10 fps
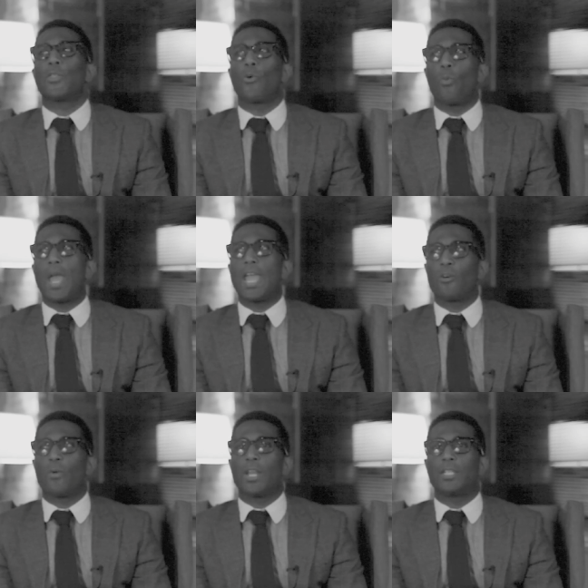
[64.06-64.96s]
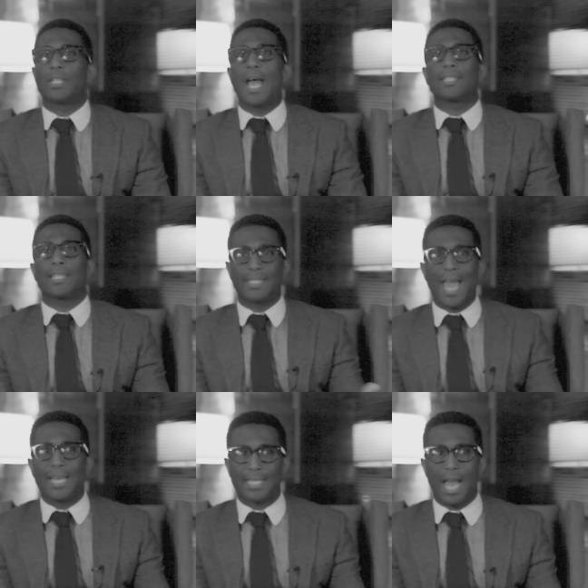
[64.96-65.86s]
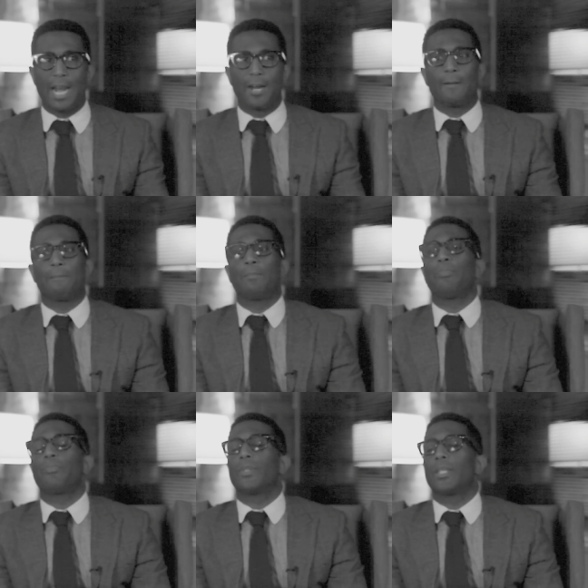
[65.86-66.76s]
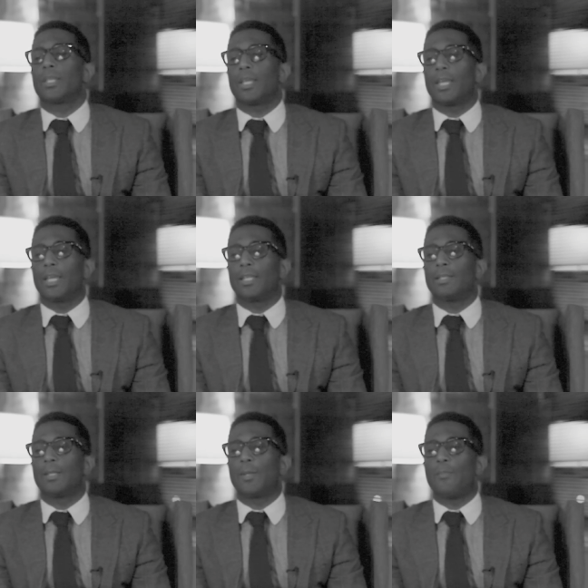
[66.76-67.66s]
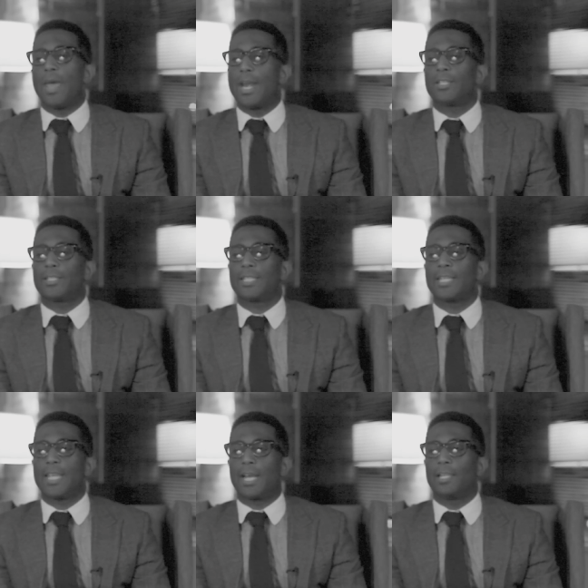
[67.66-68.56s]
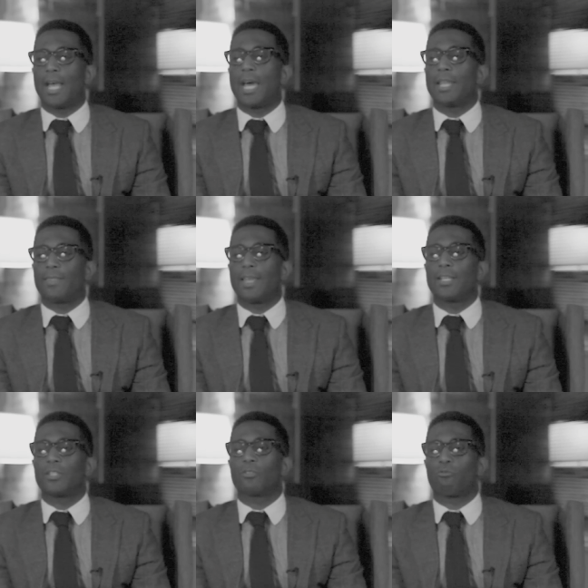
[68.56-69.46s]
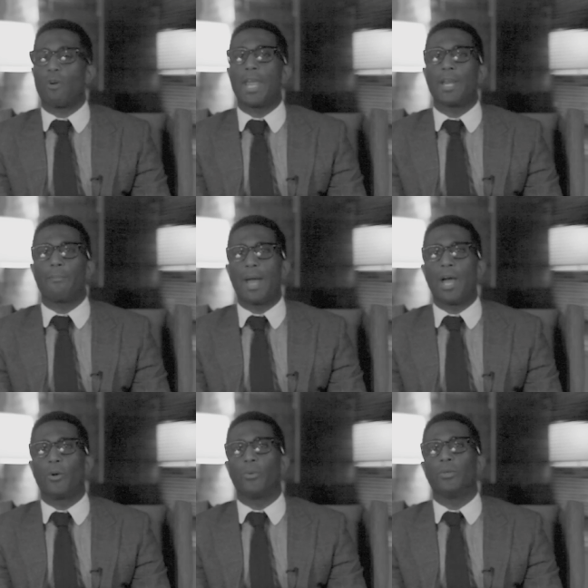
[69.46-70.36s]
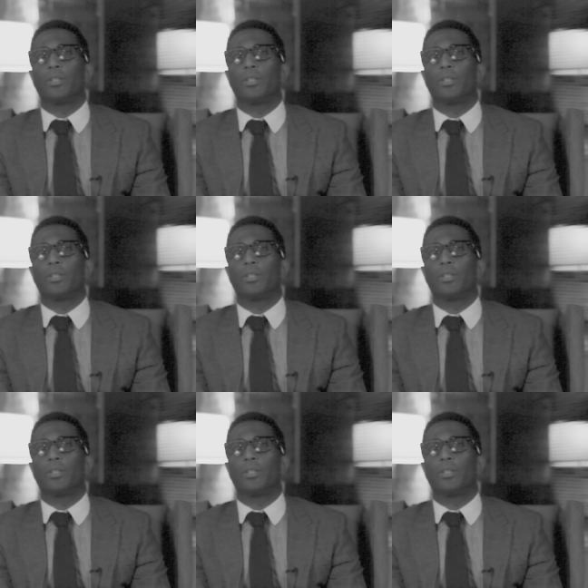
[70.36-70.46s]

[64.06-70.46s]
the way in which, as a satire, it manages to get a lot of things right about